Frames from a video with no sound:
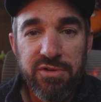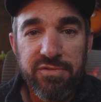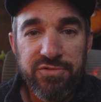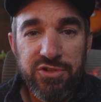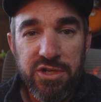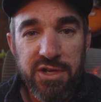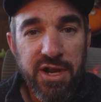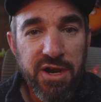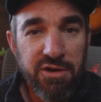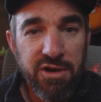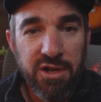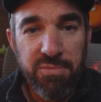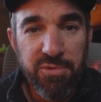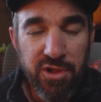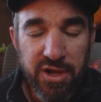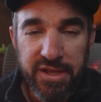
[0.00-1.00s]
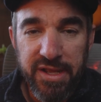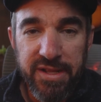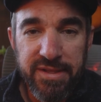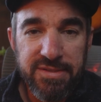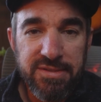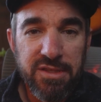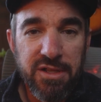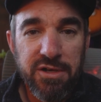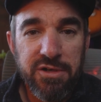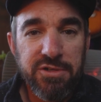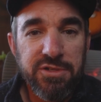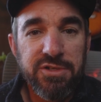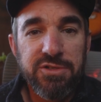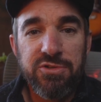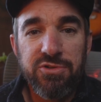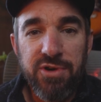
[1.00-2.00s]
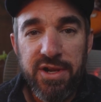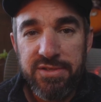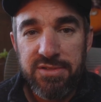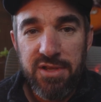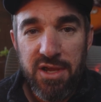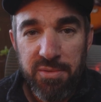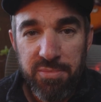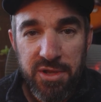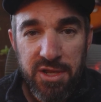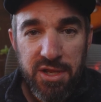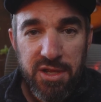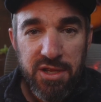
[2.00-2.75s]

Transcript: of generic plugins that are just dressed up